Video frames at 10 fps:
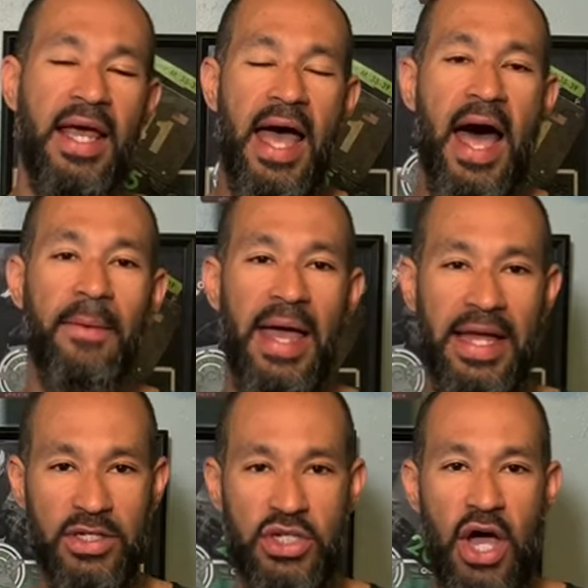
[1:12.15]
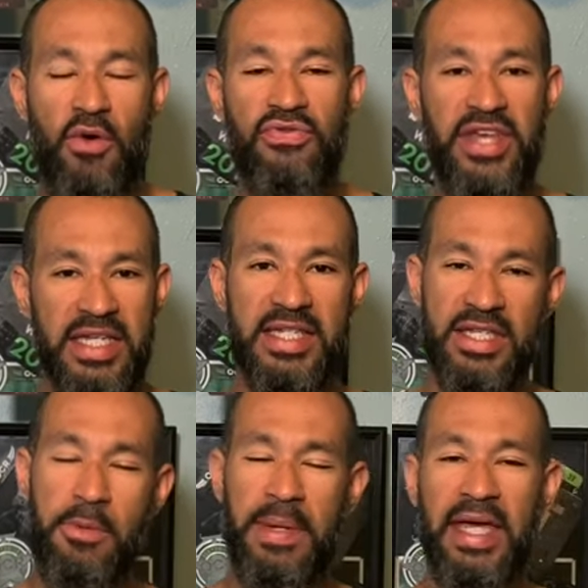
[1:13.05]
Um, and so this is
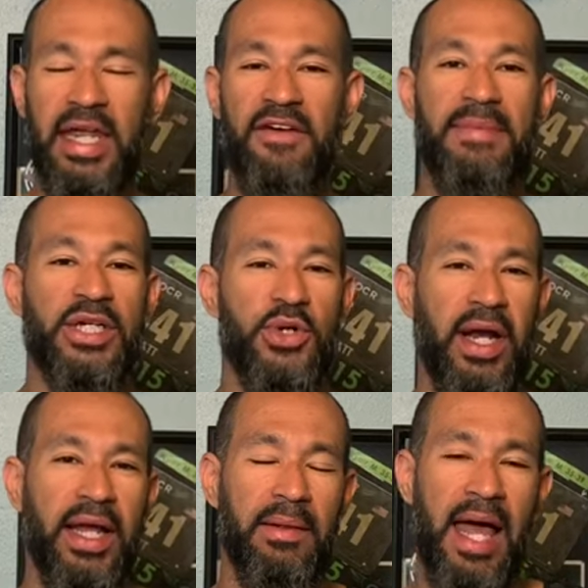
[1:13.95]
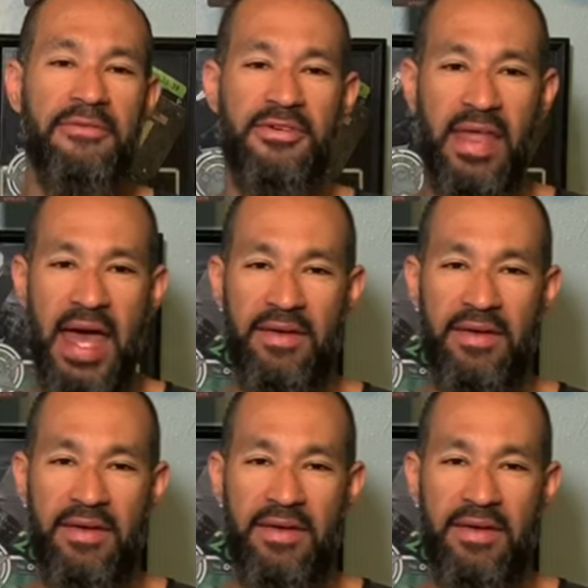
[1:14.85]
the beginning of my training block for that.